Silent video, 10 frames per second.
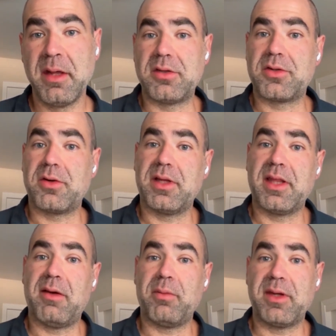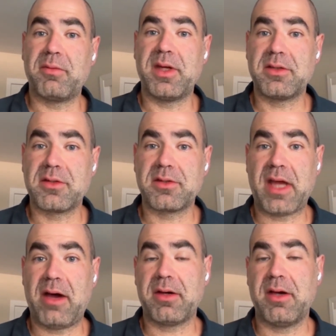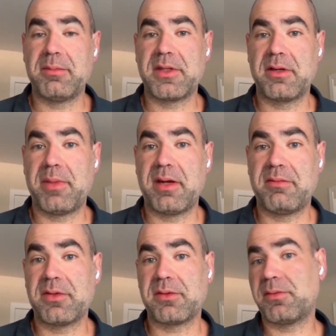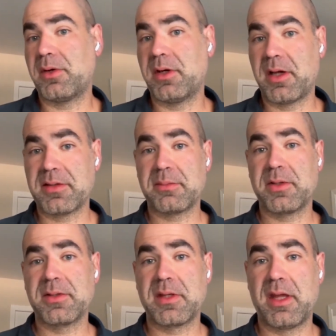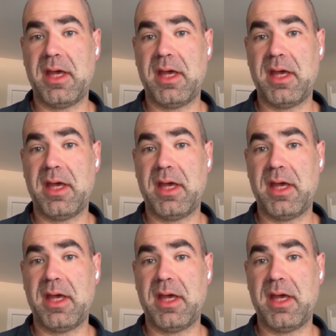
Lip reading: ensuring that we reach outcomes that are beneficial for our customers